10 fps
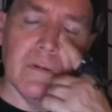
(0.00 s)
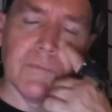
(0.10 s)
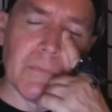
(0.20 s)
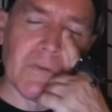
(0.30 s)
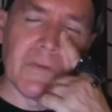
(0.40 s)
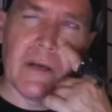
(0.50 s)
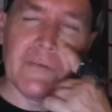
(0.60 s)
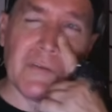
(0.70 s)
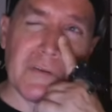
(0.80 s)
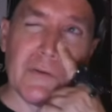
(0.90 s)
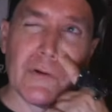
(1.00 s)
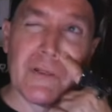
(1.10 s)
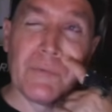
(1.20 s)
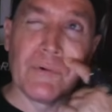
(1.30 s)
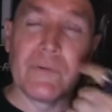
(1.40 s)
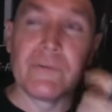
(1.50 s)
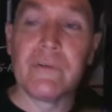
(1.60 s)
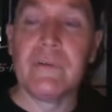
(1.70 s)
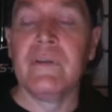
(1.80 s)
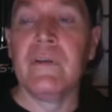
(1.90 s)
from this high security prison